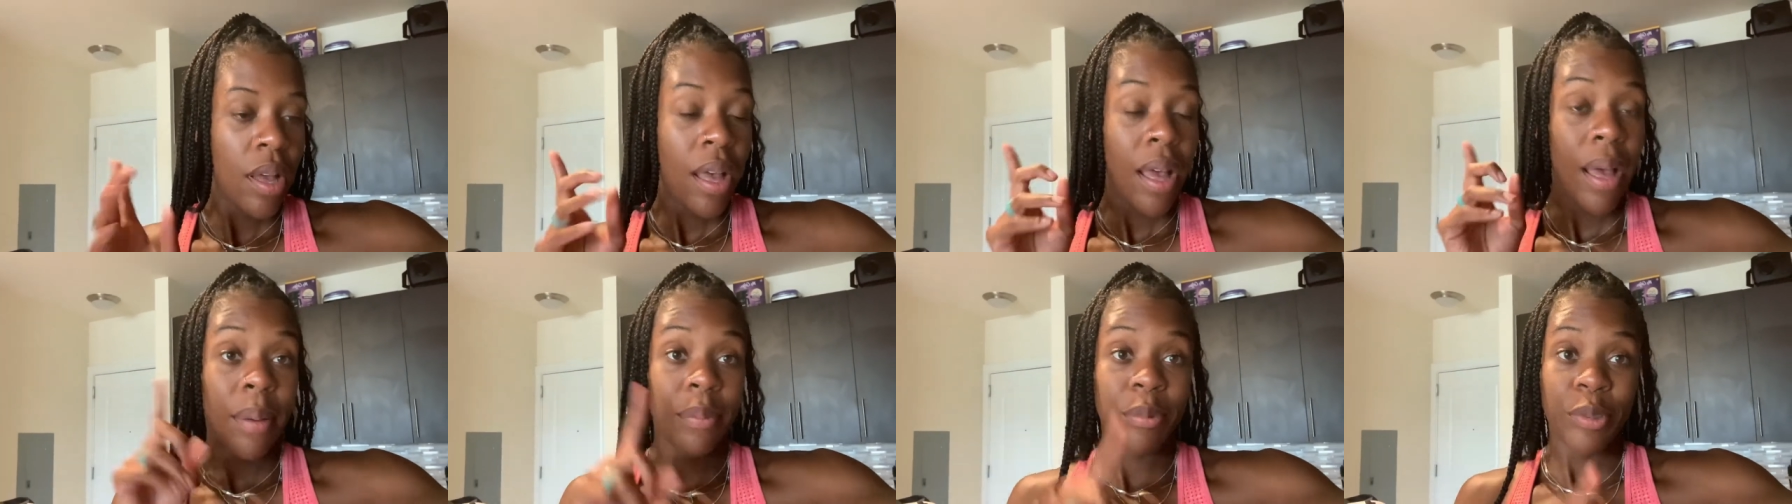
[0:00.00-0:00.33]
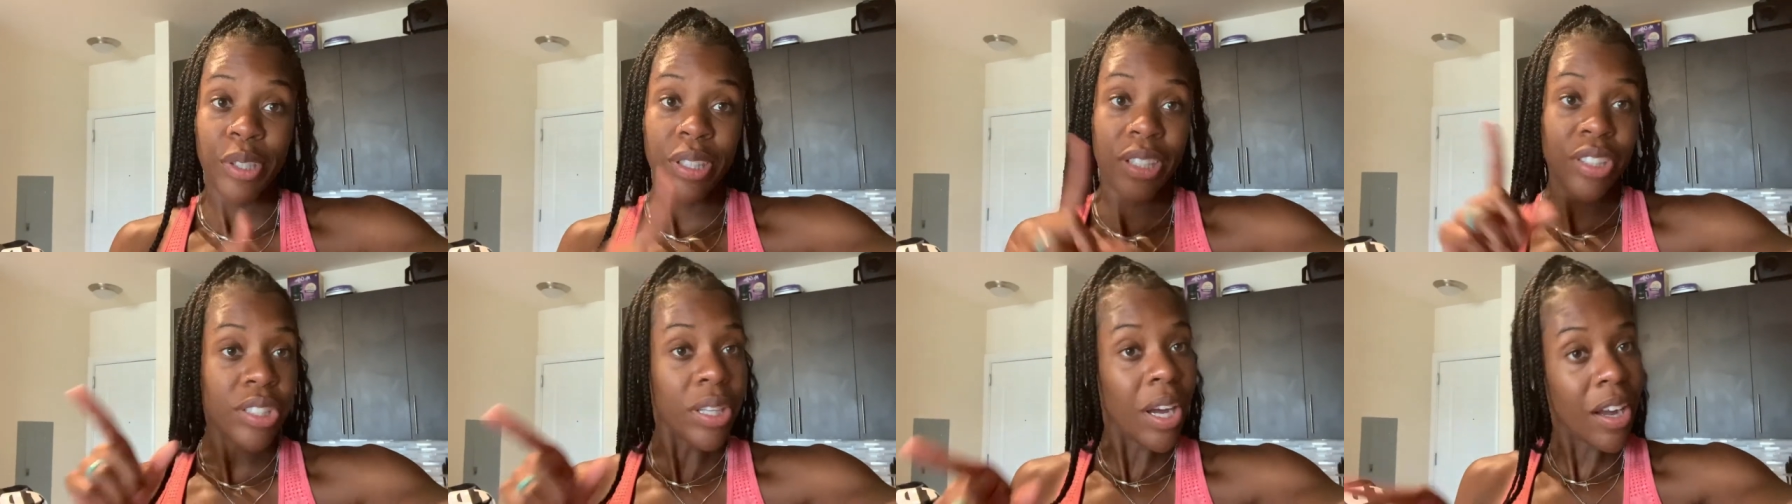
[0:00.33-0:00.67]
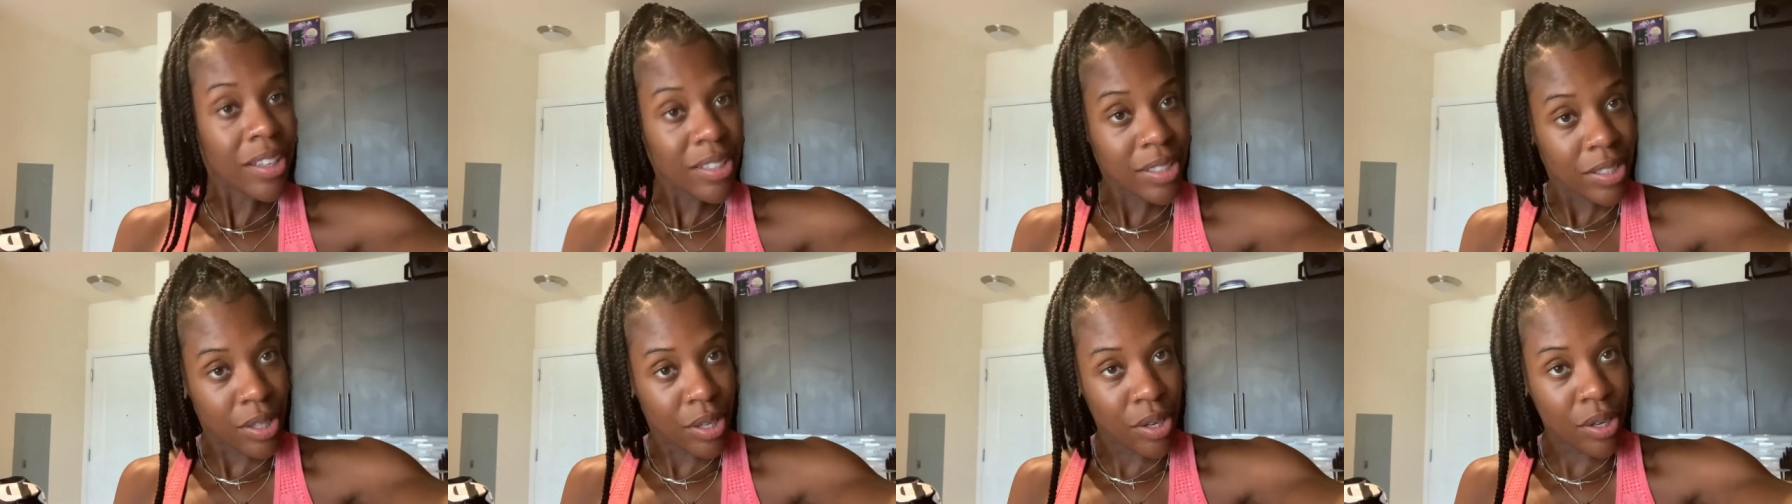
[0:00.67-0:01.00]
I'm gonna
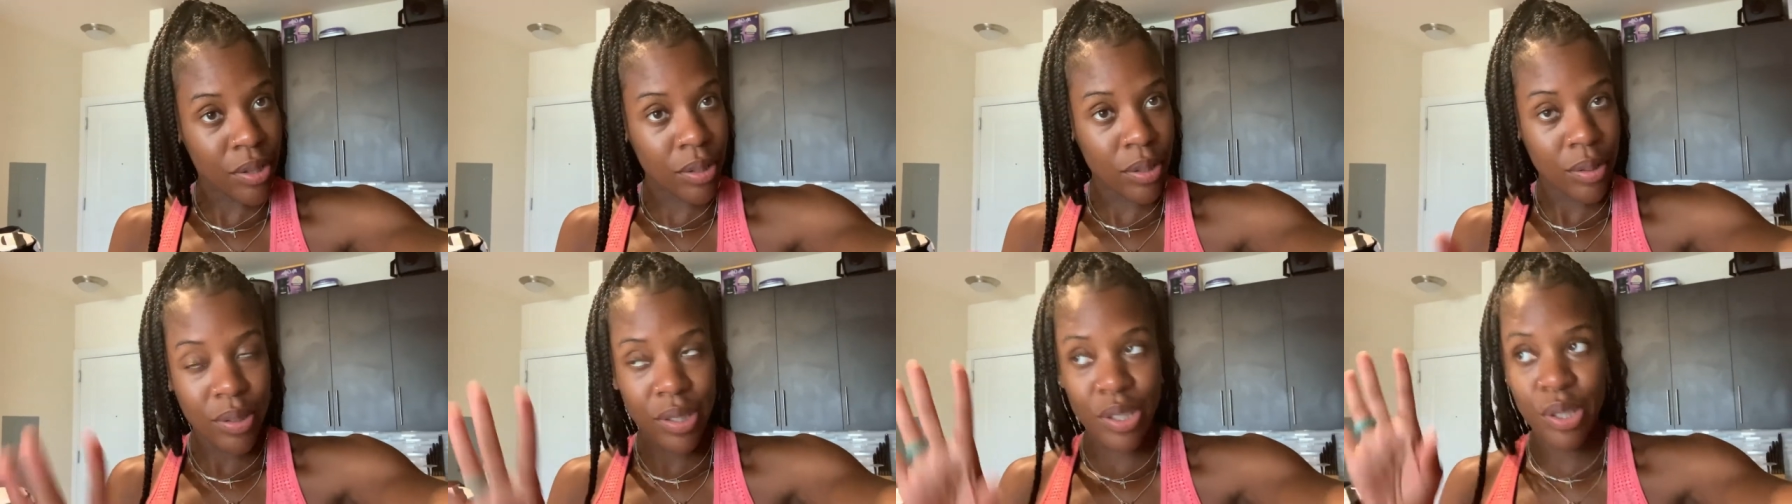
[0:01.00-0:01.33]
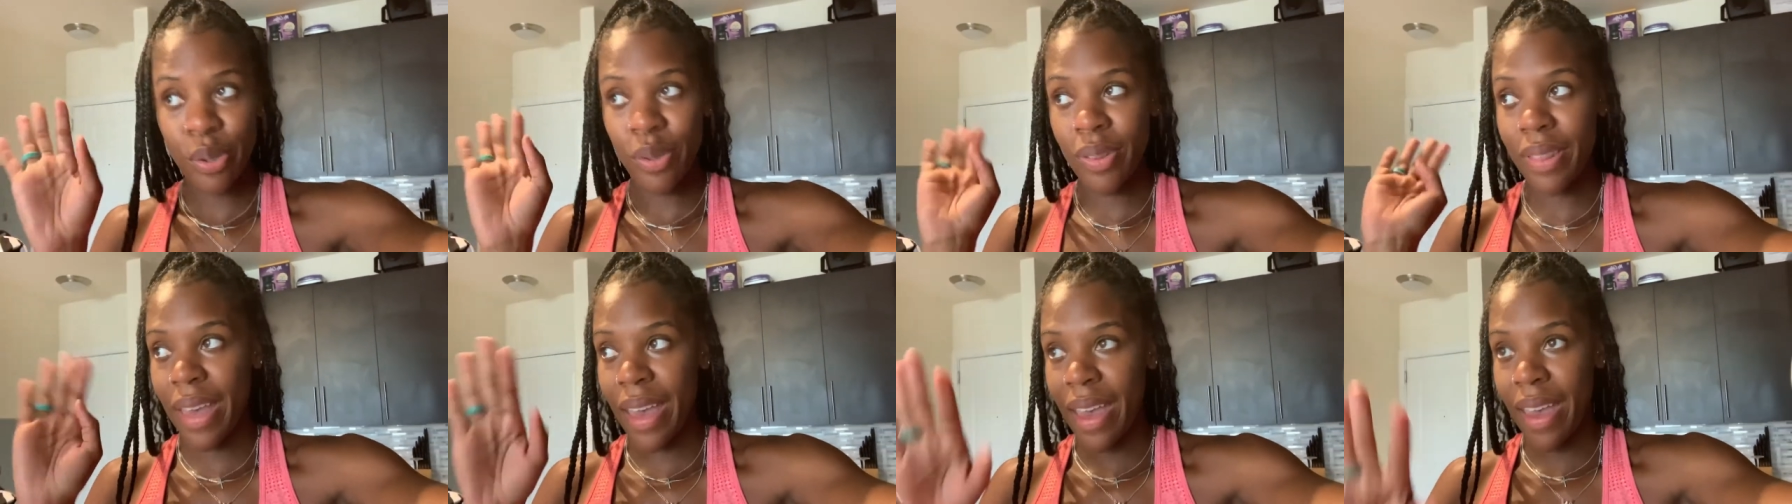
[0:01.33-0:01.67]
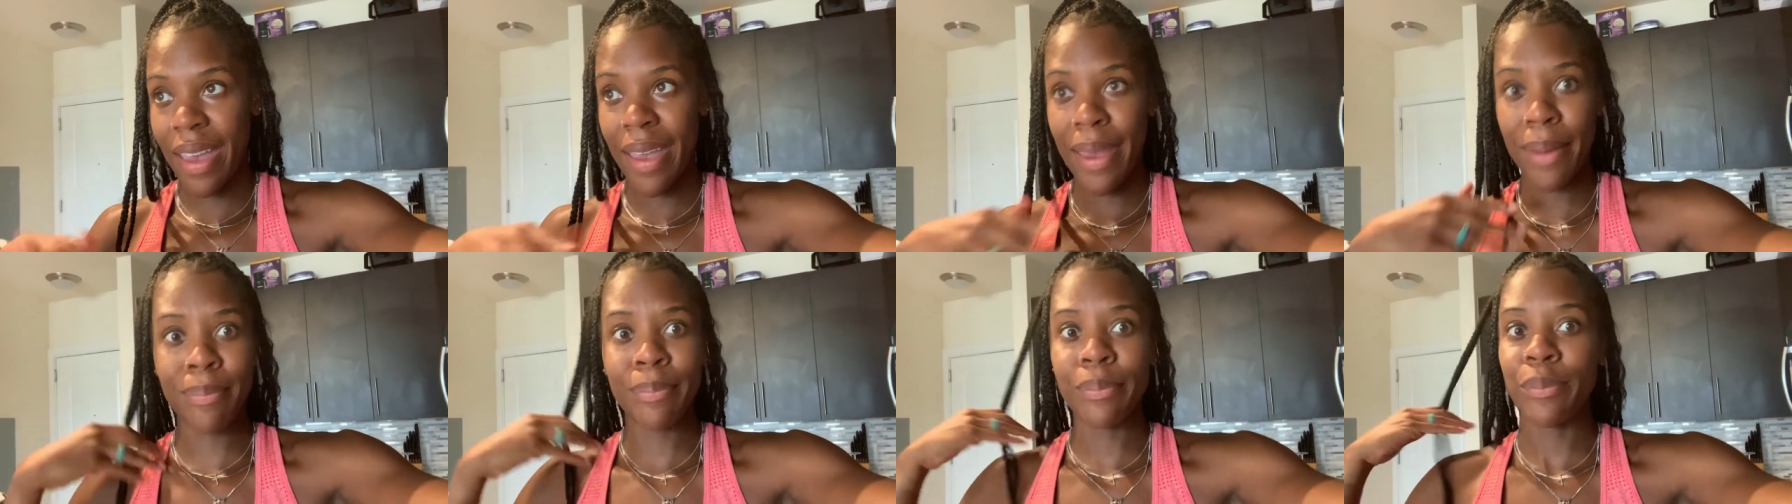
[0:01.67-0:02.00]
charge those so
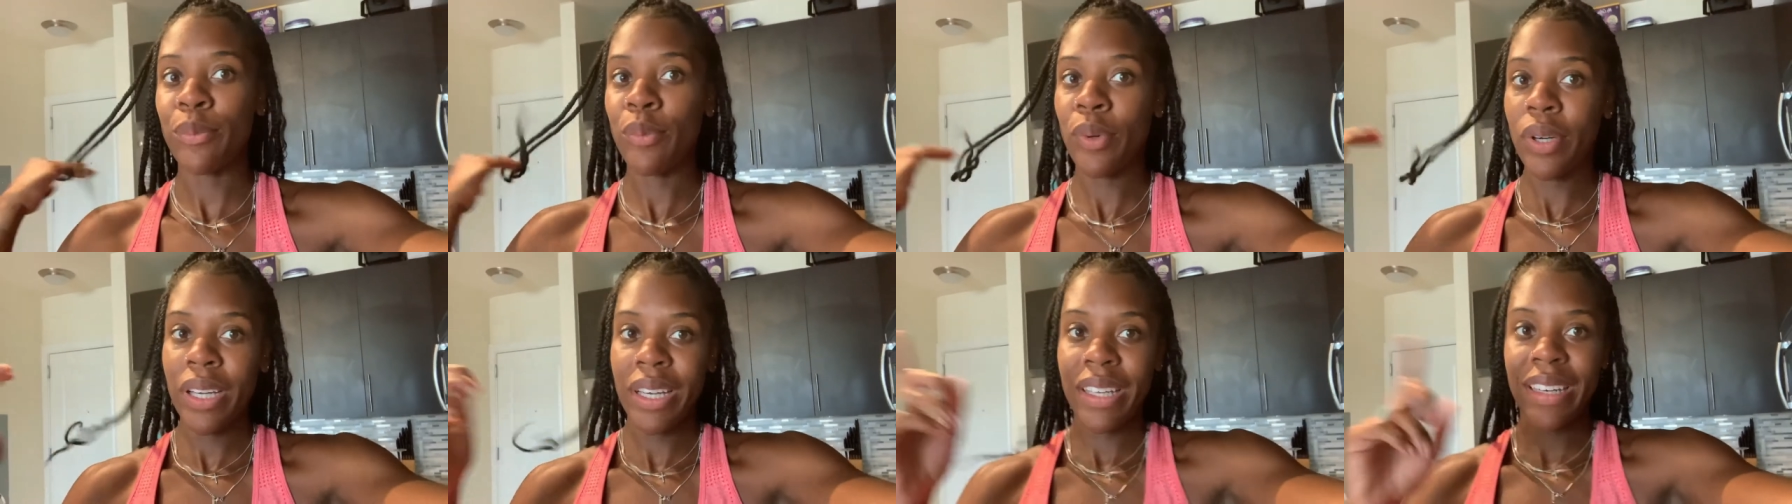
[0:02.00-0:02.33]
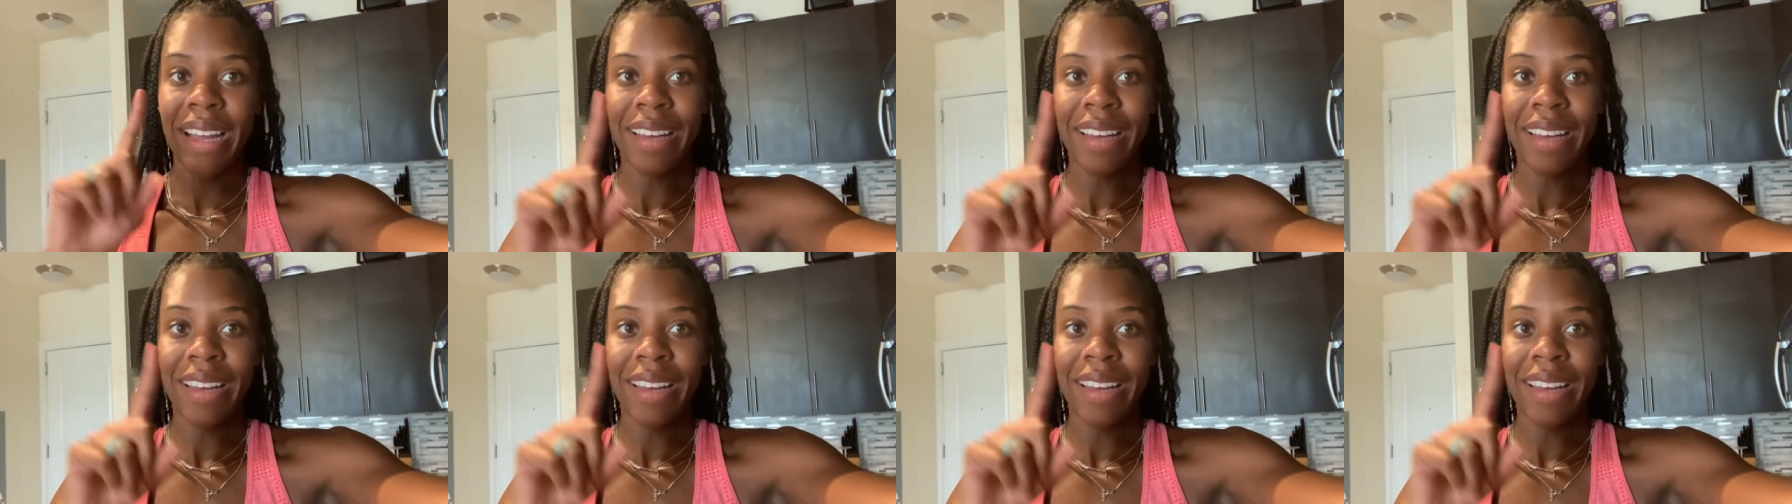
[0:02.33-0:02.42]
that one,